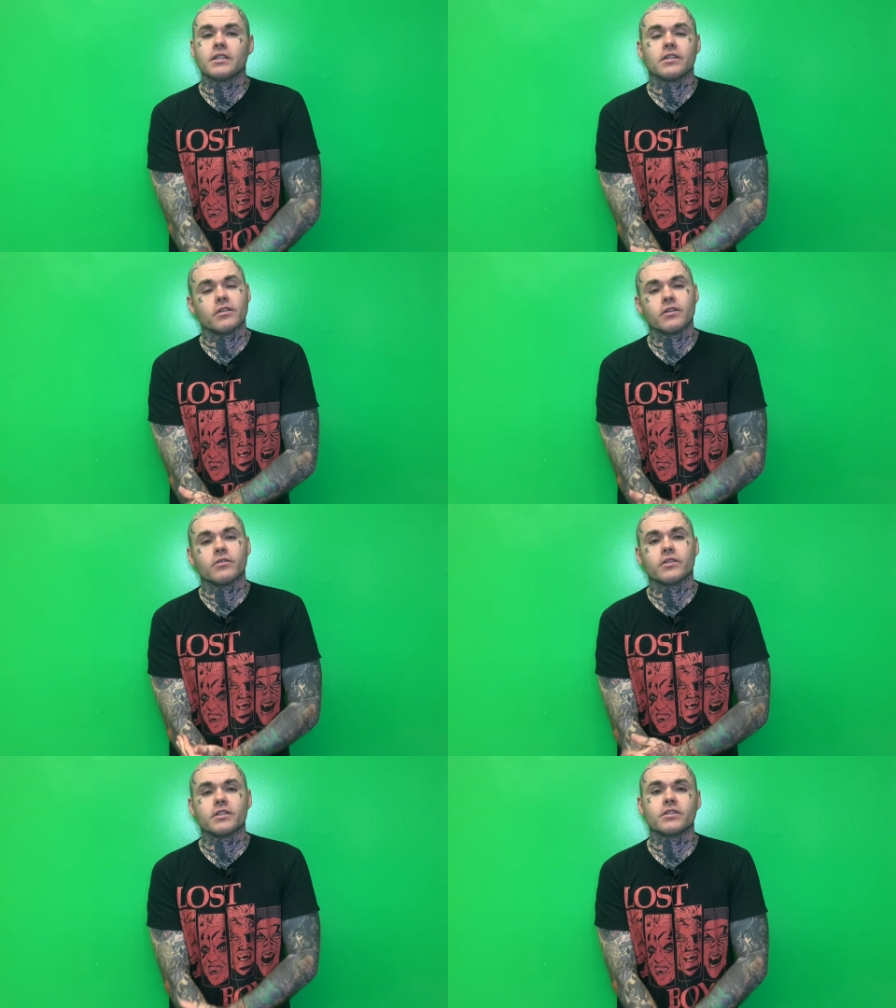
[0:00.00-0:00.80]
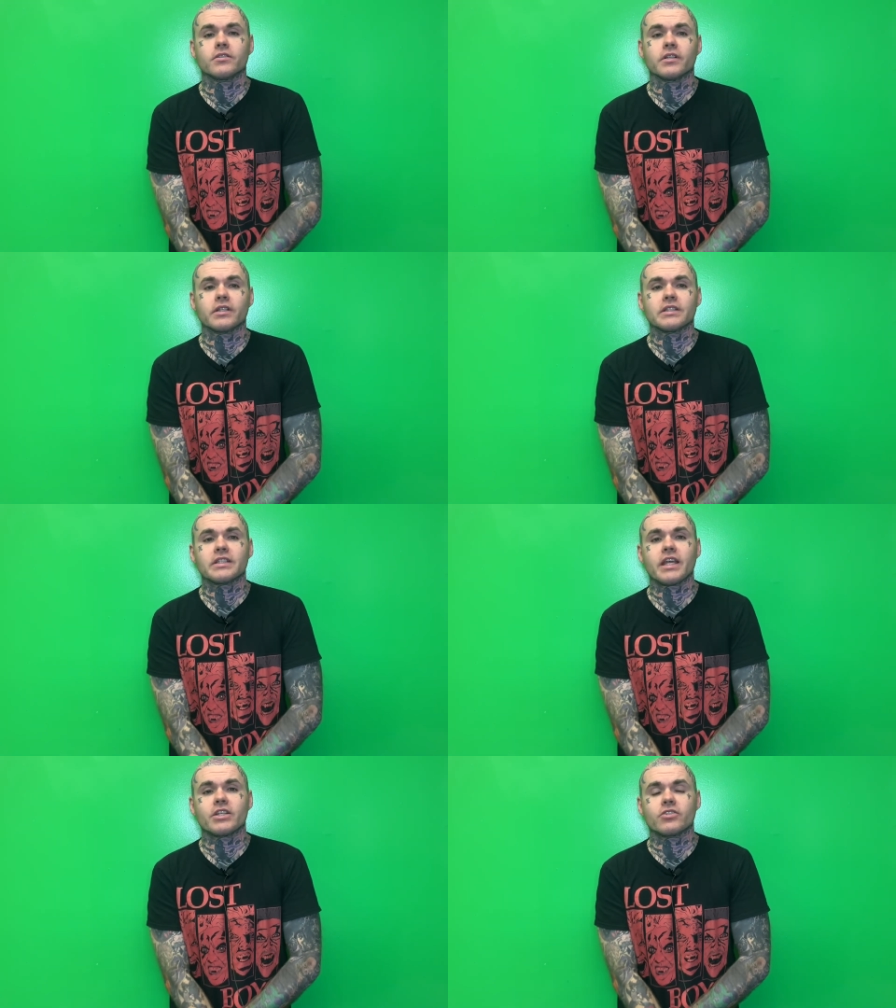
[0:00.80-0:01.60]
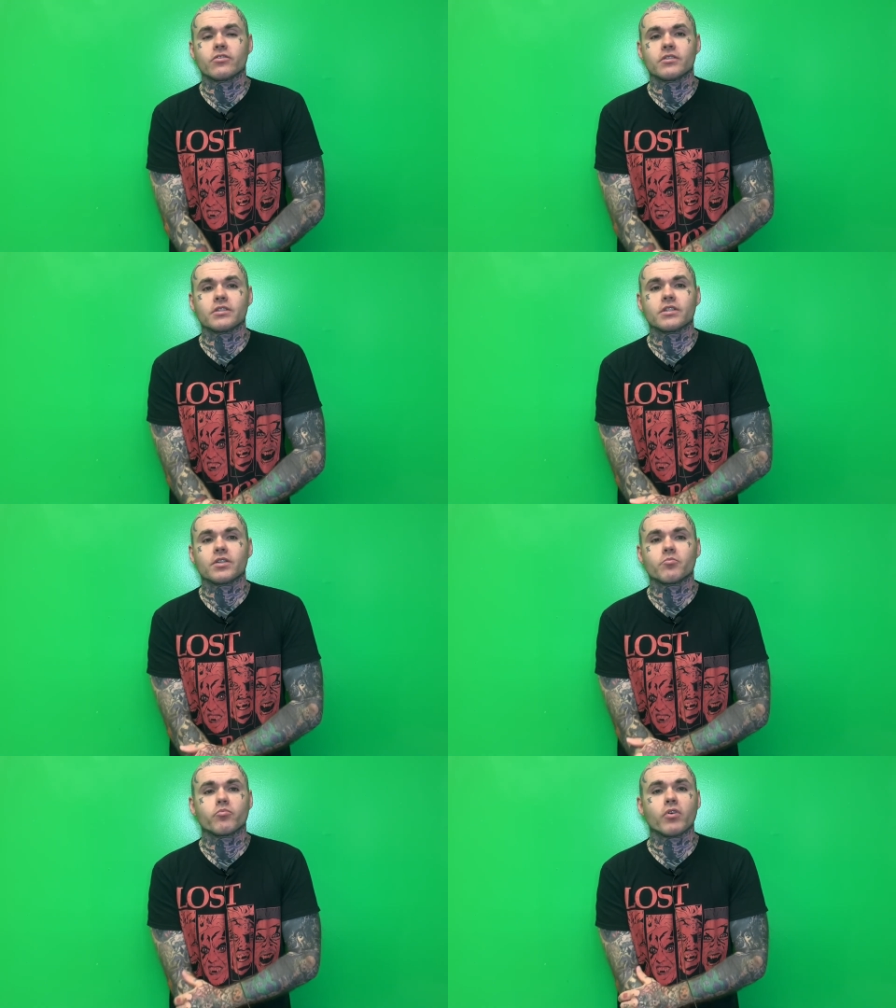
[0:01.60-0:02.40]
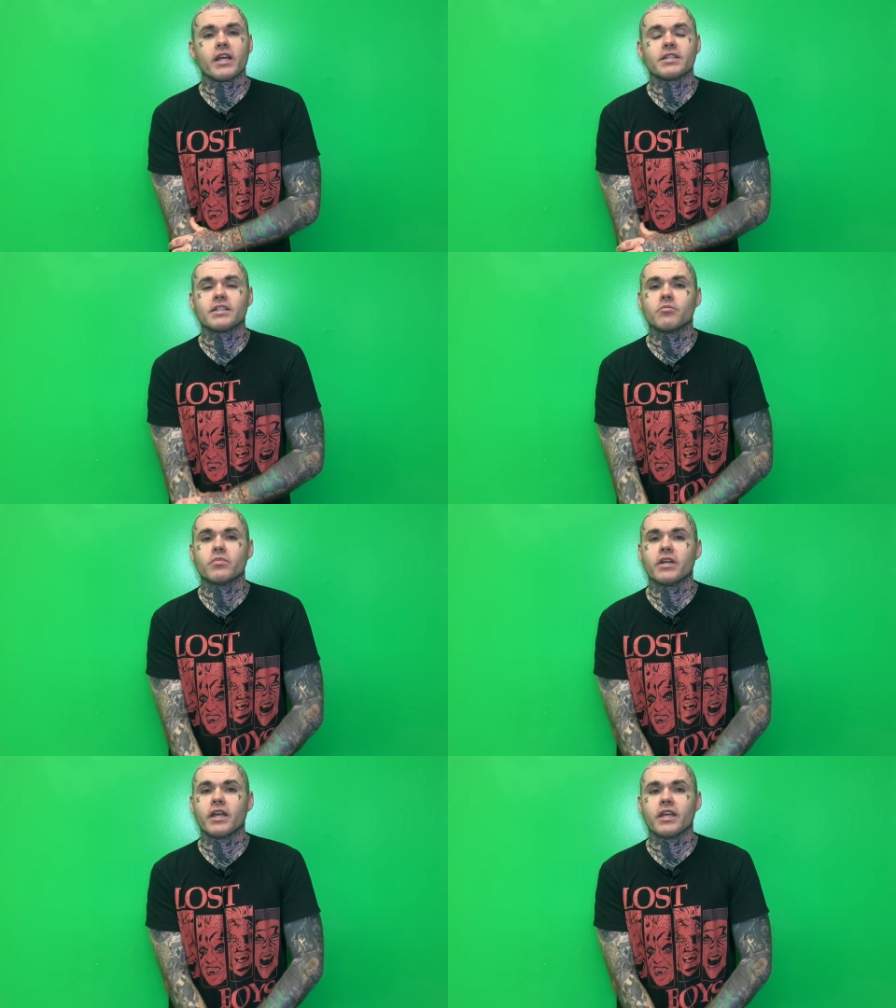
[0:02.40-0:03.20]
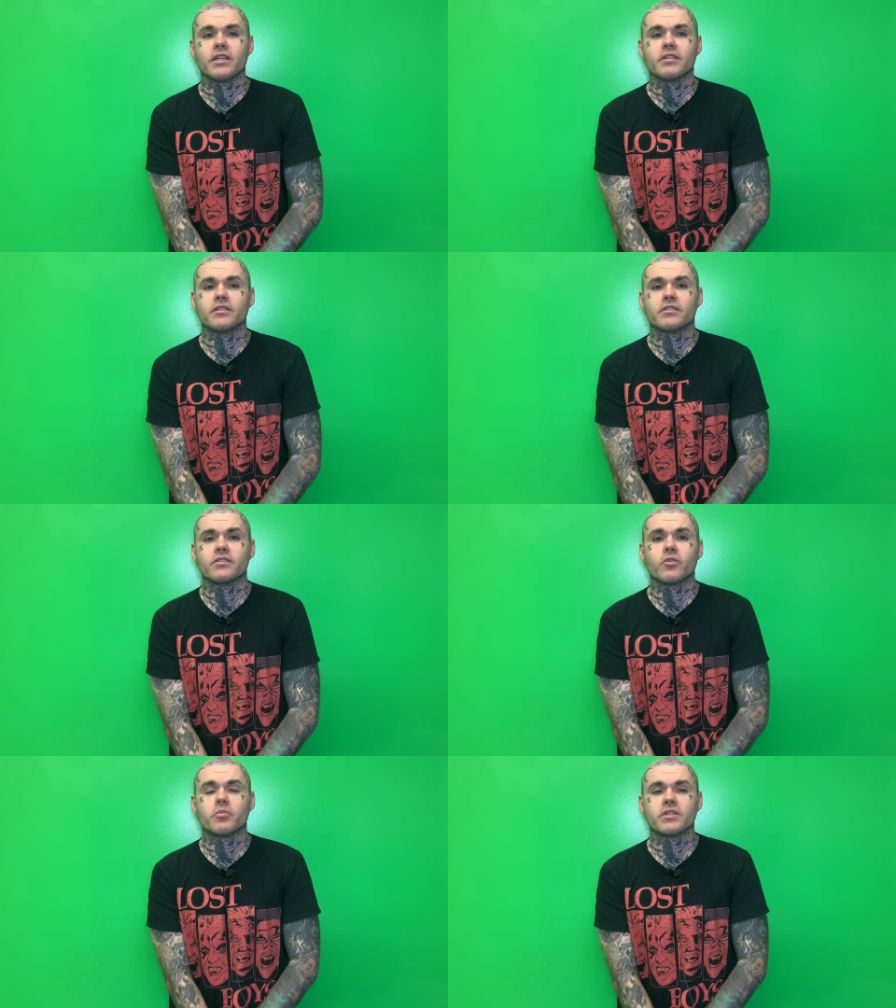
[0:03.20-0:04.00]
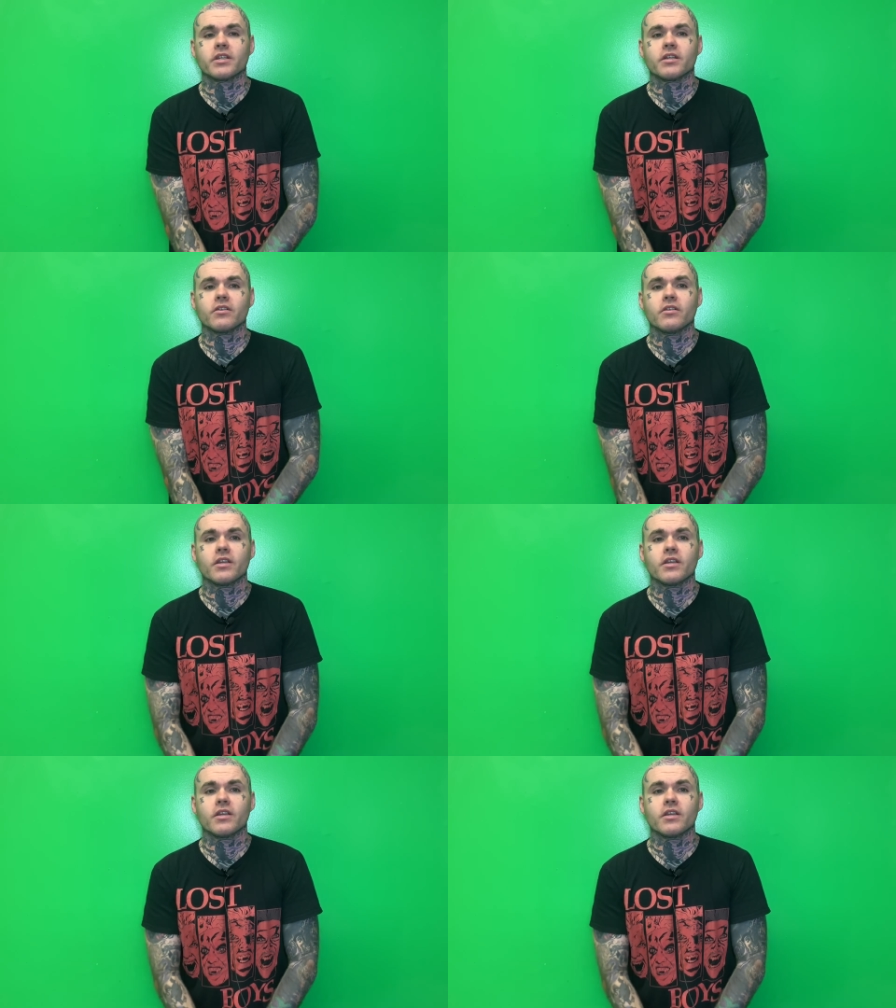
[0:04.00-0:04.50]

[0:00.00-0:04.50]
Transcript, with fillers: you know, it's a good looking statue. It's pricey, but hey, it looks dope as hell.